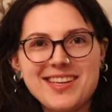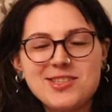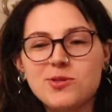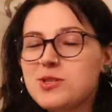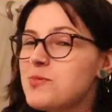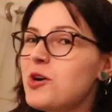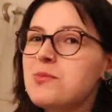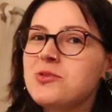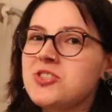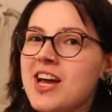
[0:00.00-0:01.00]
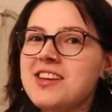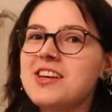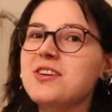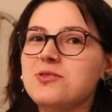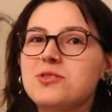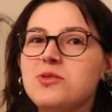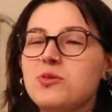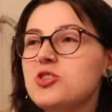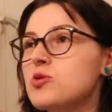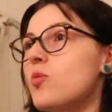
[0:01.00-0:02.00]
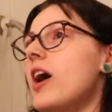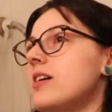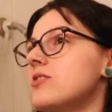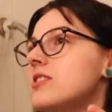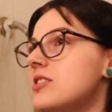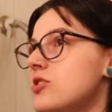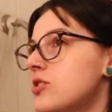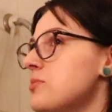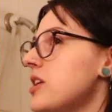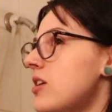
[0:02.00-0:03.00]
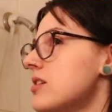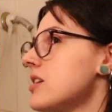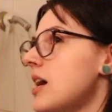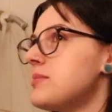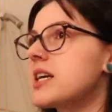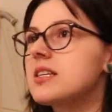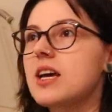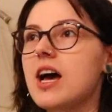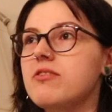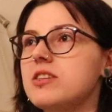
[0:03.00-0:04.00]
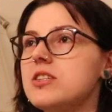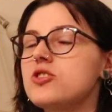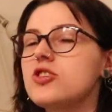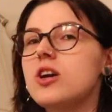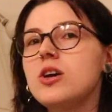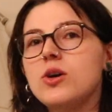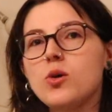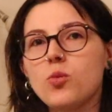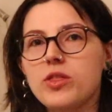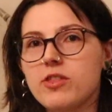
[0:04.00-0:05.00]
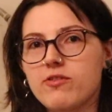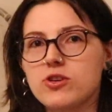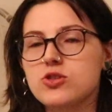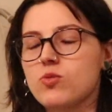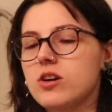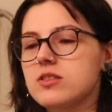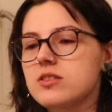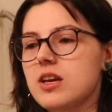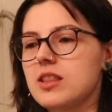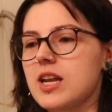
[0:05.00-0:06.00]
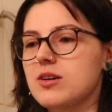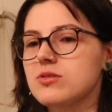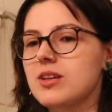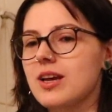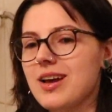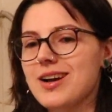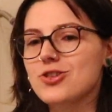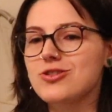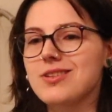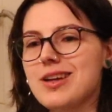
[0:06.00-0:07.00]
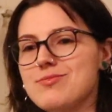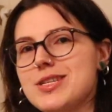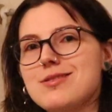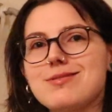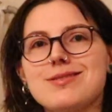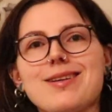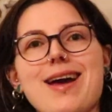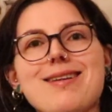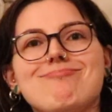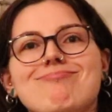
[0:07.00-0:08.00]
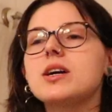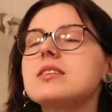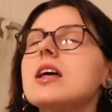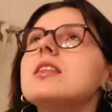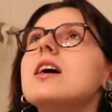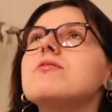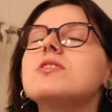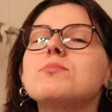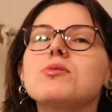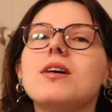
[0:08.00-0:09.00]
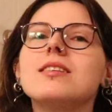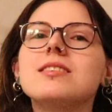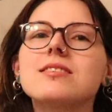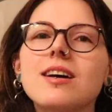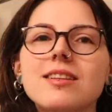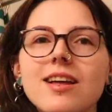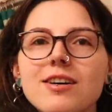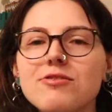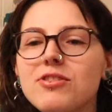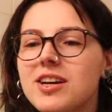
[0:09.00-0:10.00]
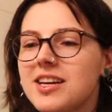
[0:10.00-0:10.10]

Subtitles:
So it's been almost 10 years, which is wild because it took me a long time to get to 1/2 inch with the first ones, and then I was like, actually let me do this again because I love the process. I love